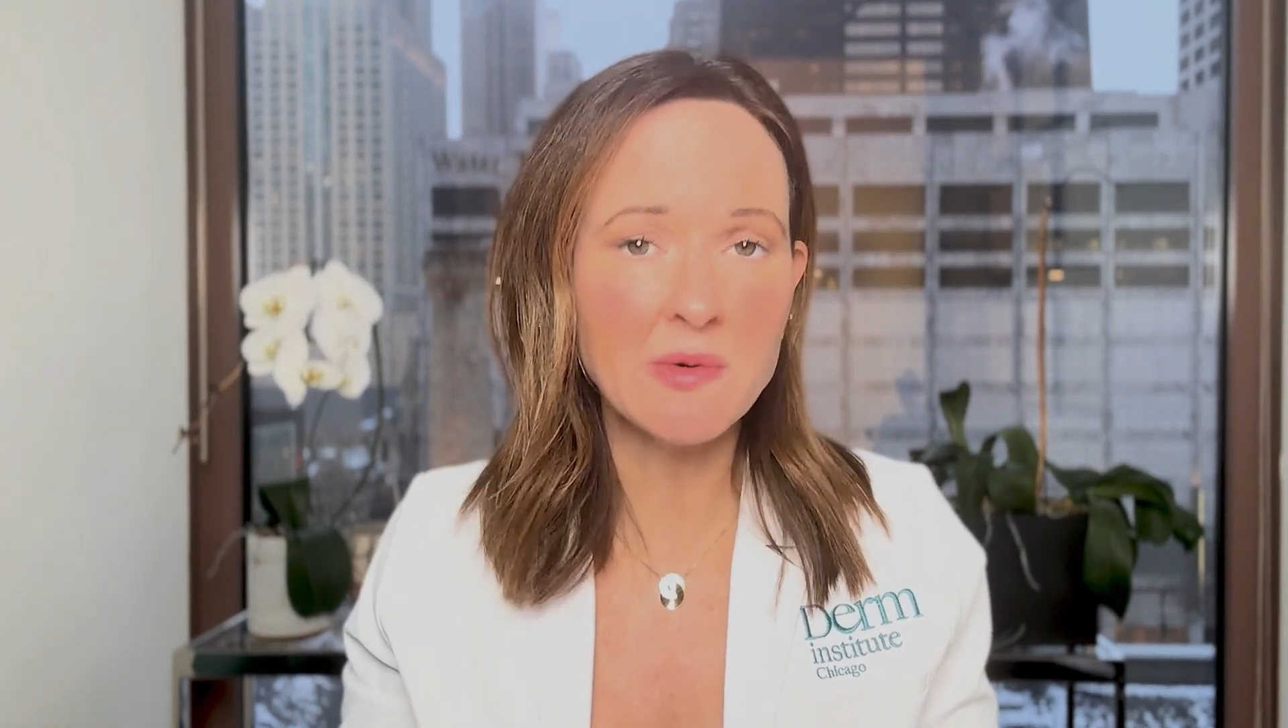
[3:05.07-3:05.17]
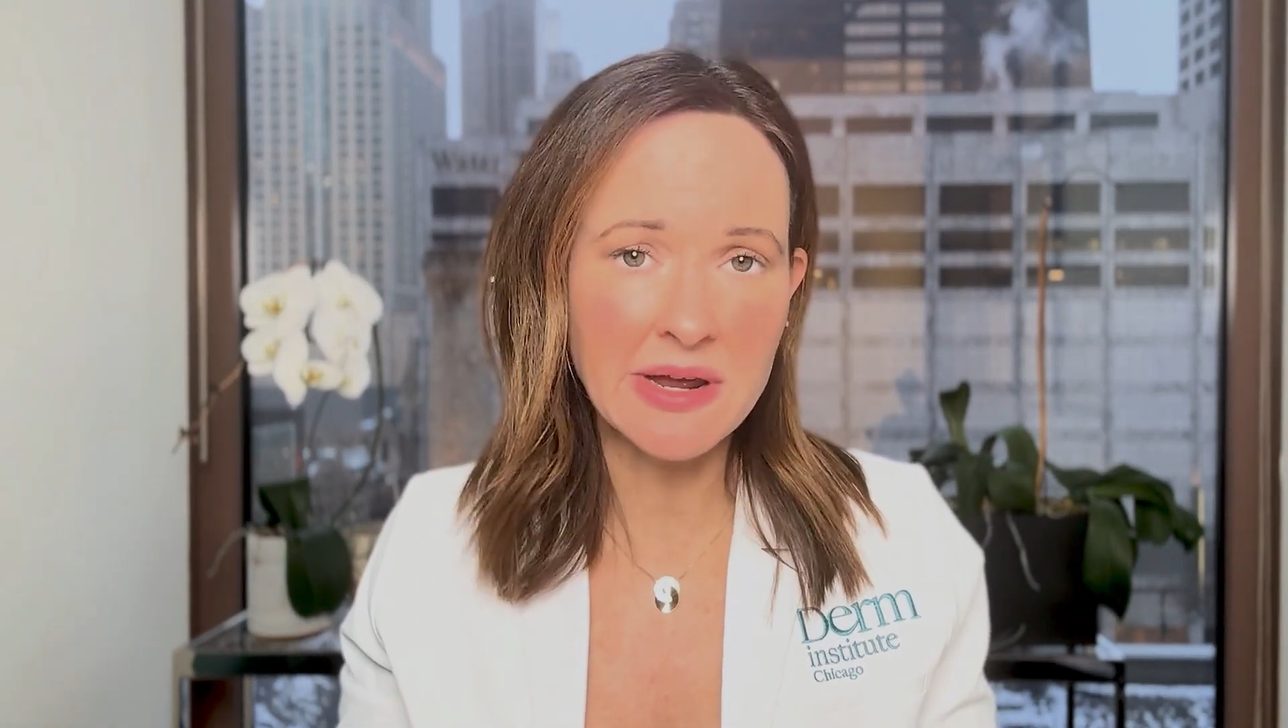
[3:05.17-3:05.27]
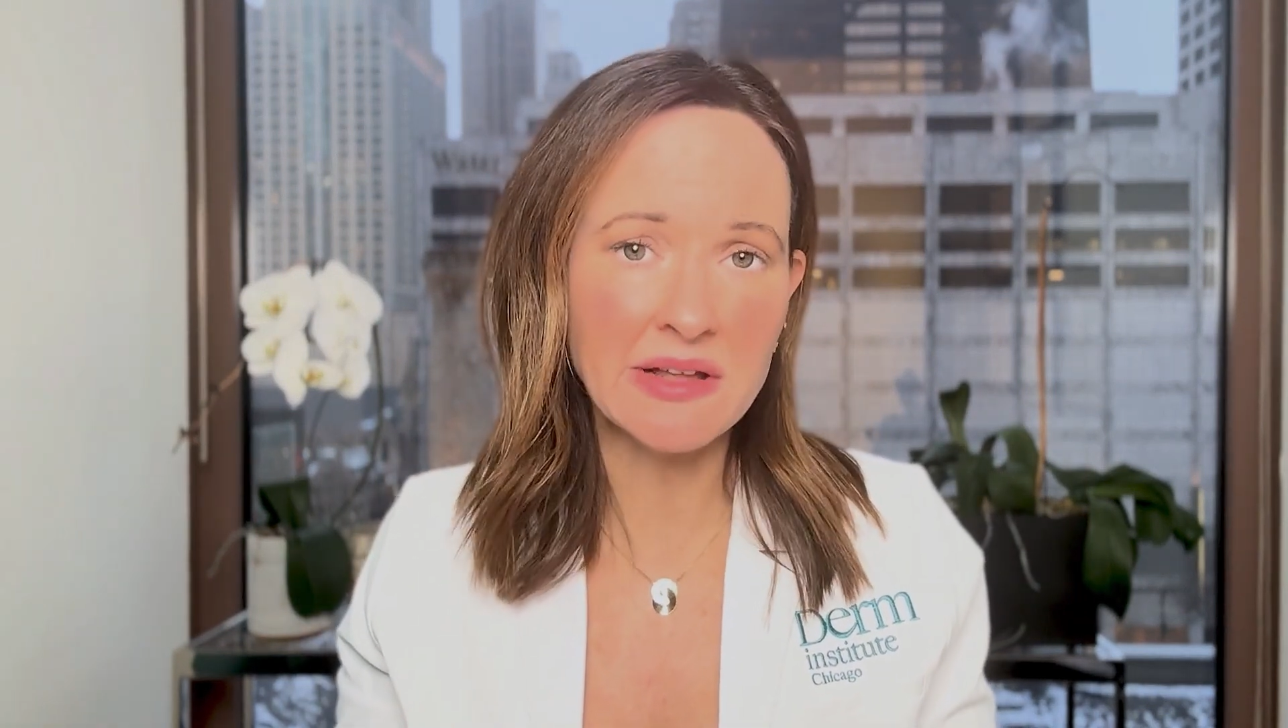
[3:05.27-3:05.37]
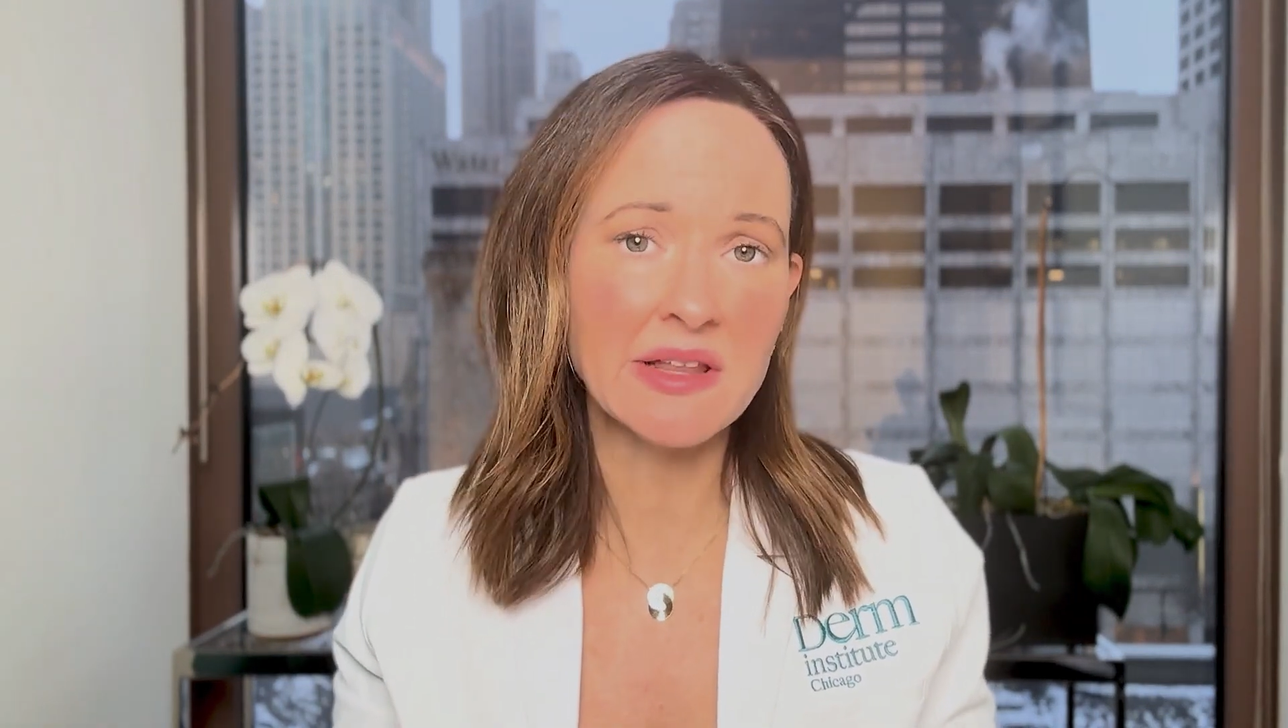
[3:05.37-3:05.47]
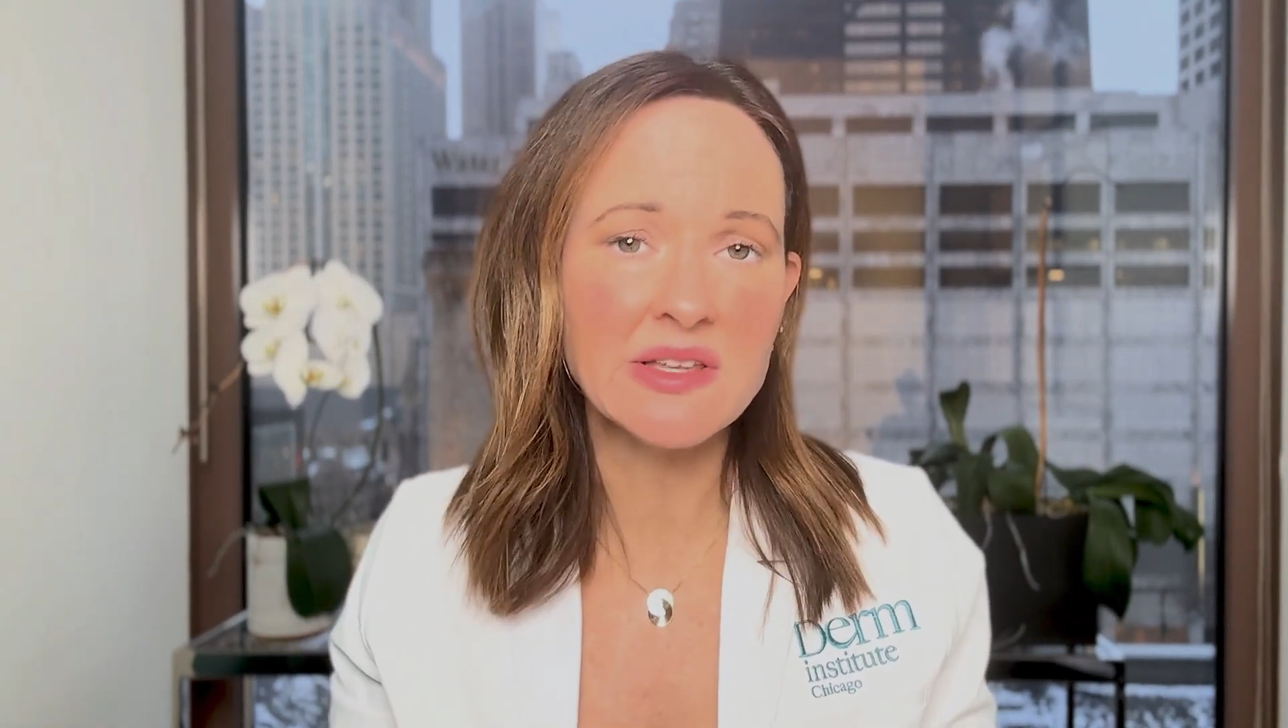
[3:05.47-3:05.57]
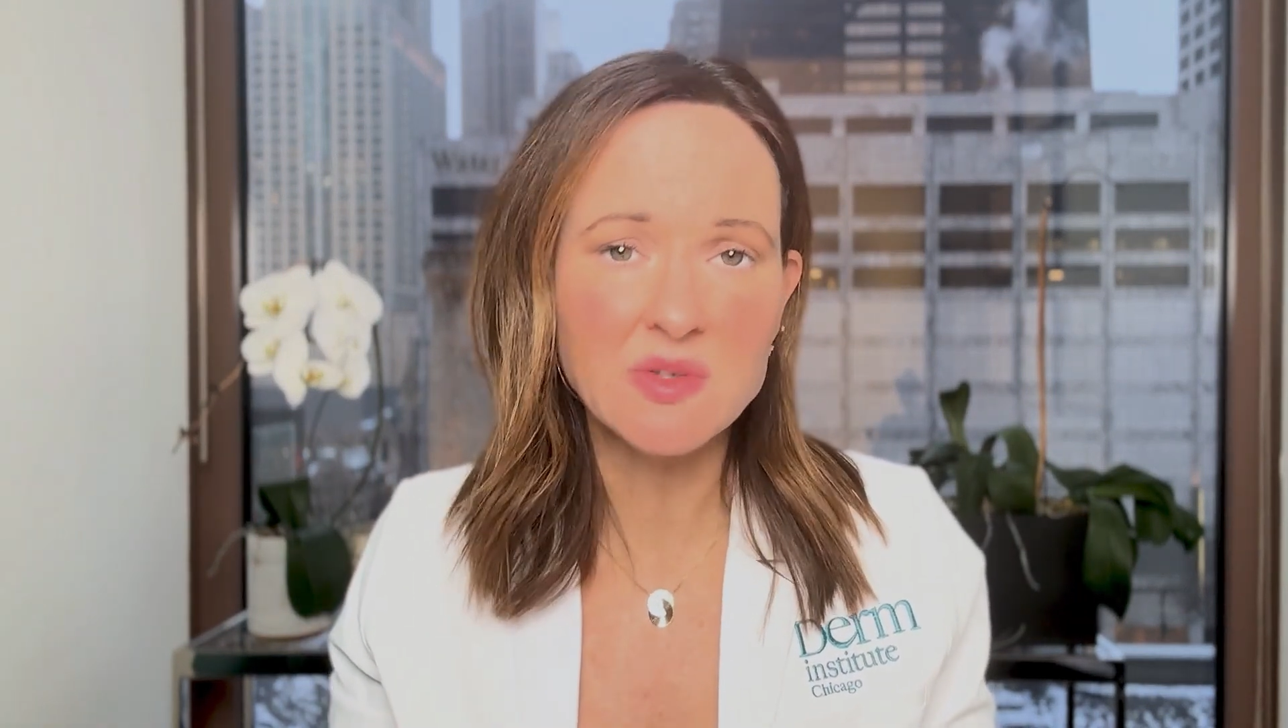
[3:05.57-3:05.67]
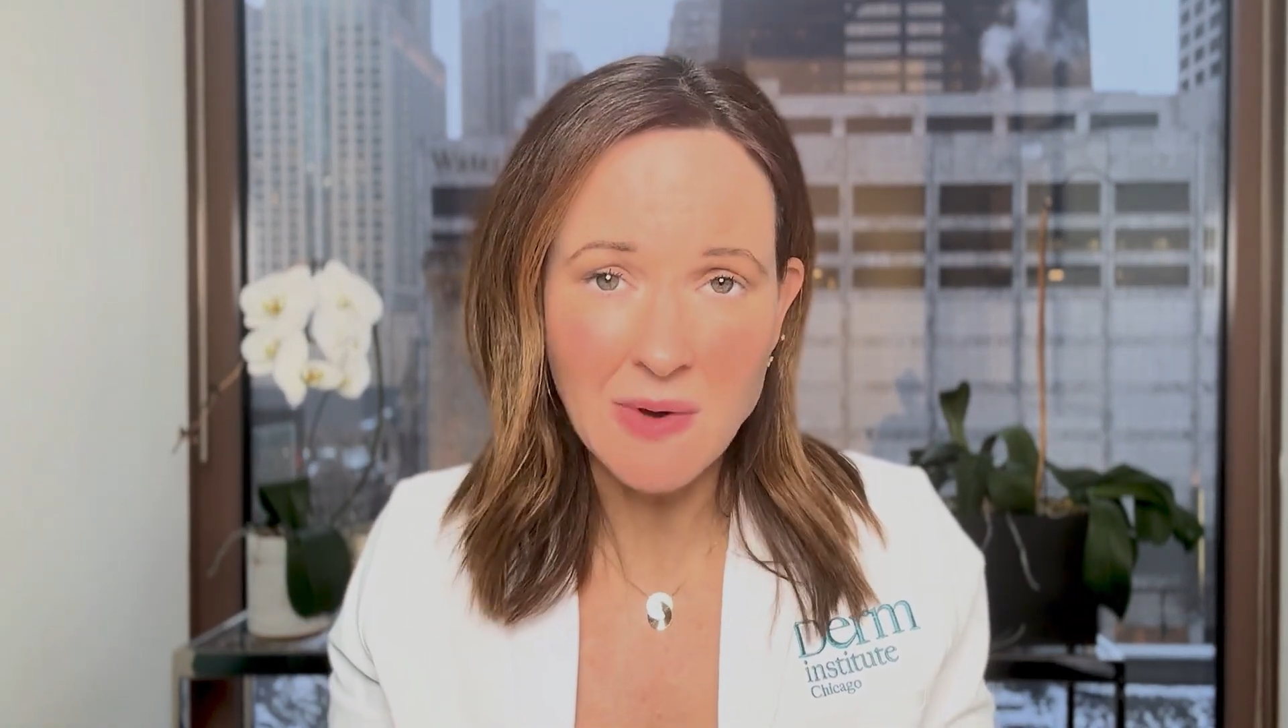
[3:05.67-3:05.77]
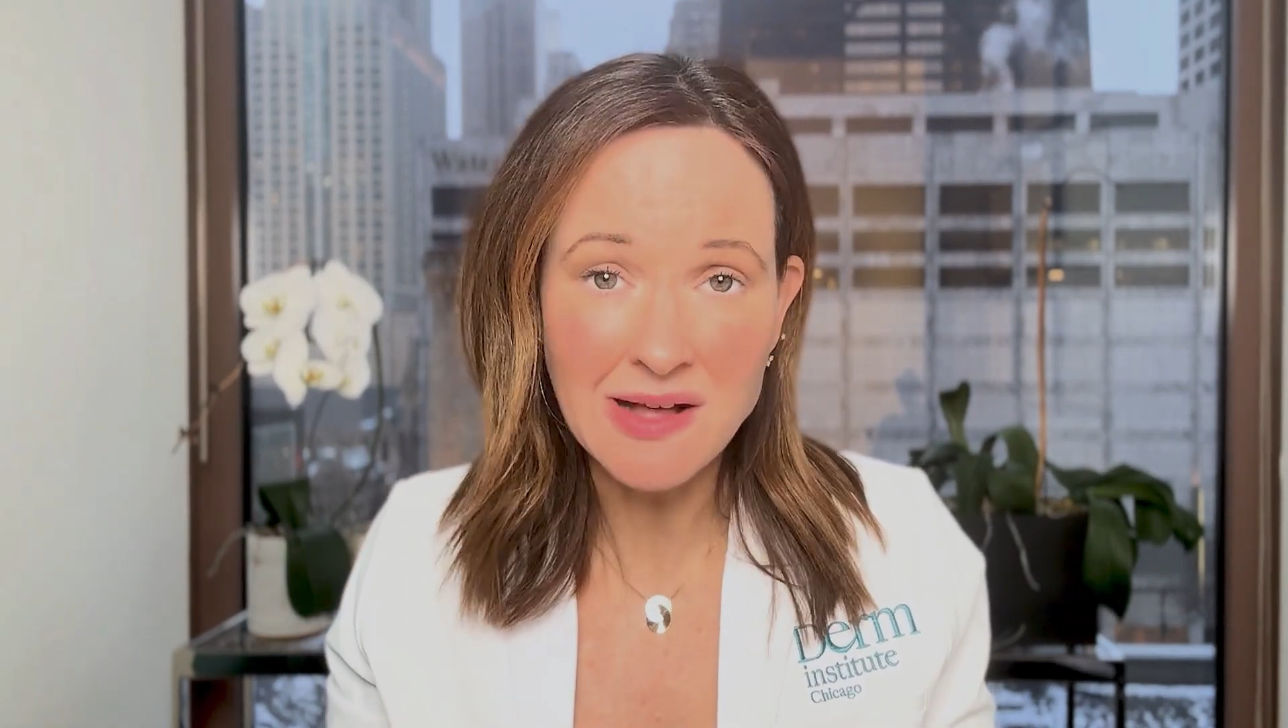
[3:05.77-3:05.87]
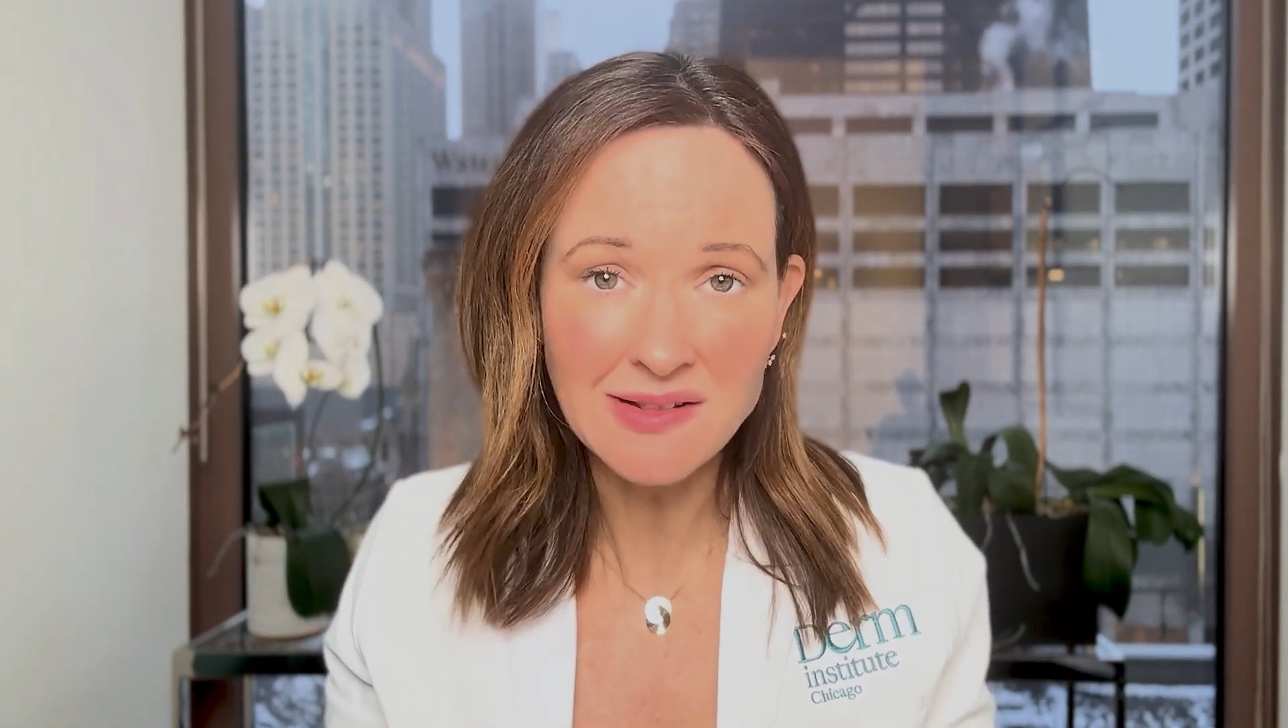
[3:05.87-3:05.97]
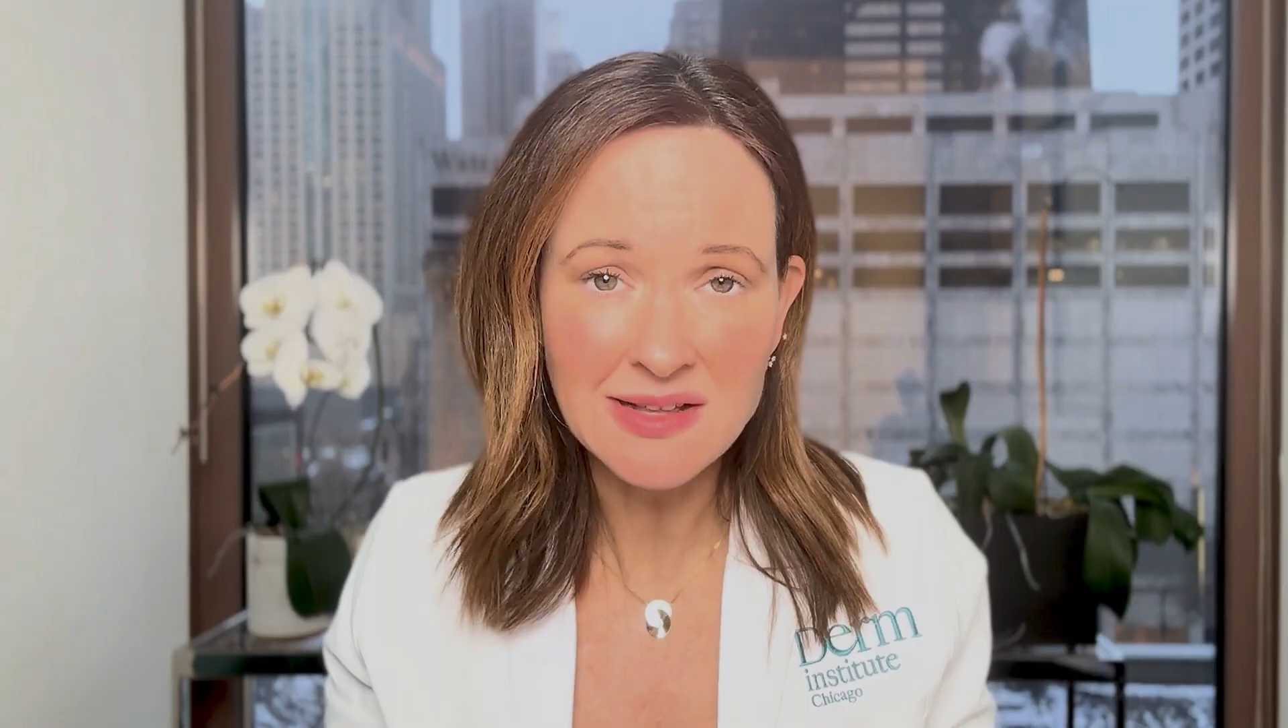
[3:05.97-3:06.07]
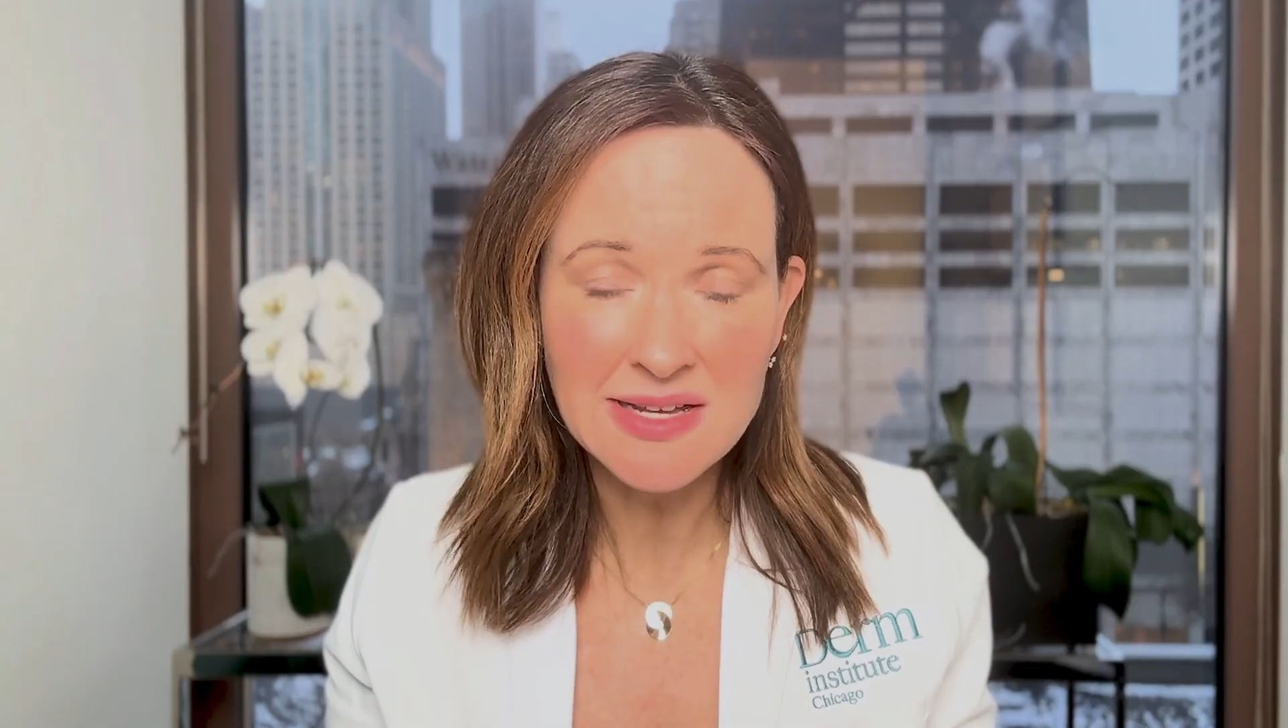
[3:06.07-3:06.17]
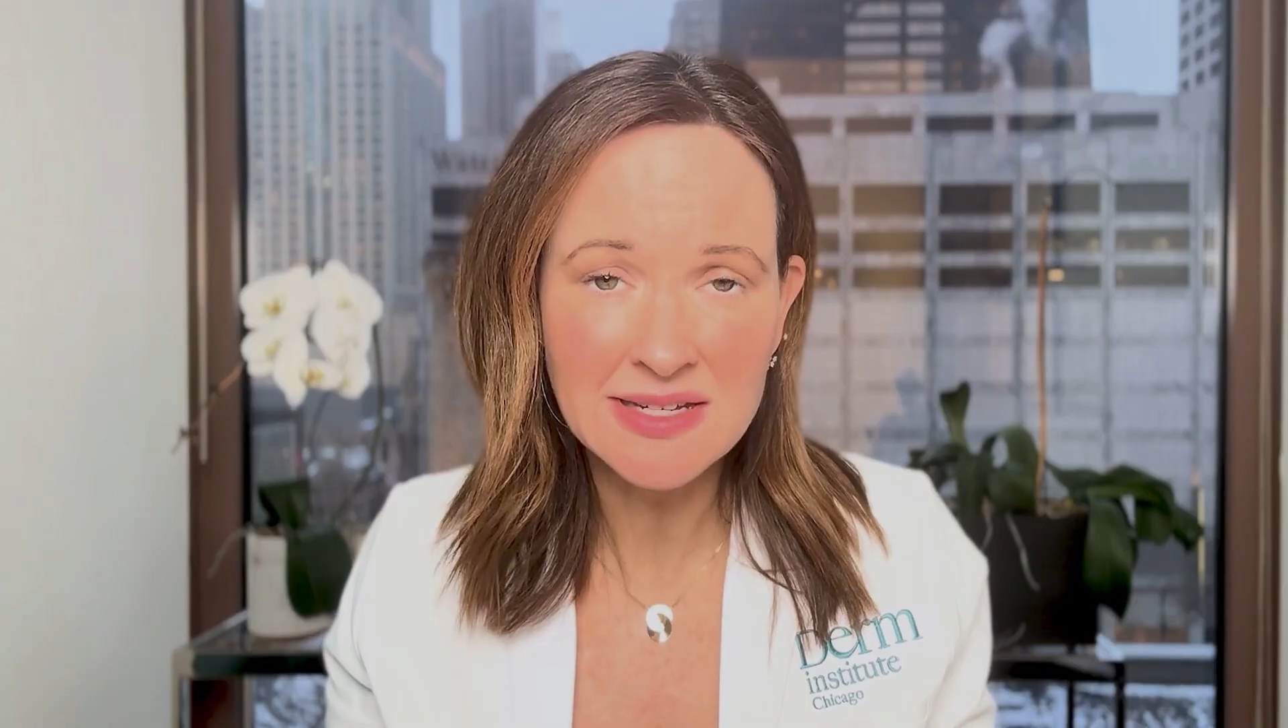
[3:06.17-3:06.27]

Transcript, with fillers: oil as well.